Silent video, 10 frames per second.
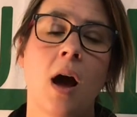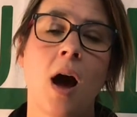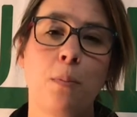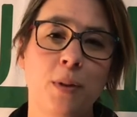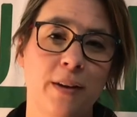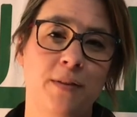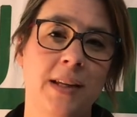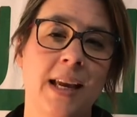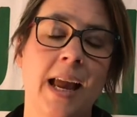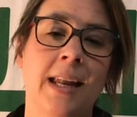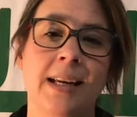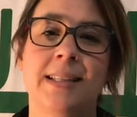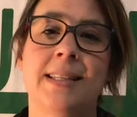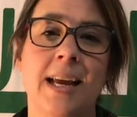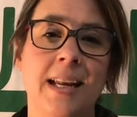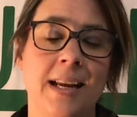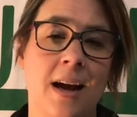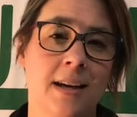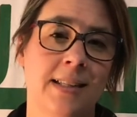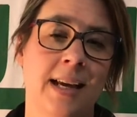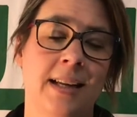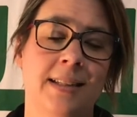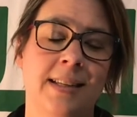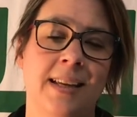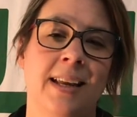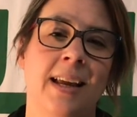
uplifting and exciting content,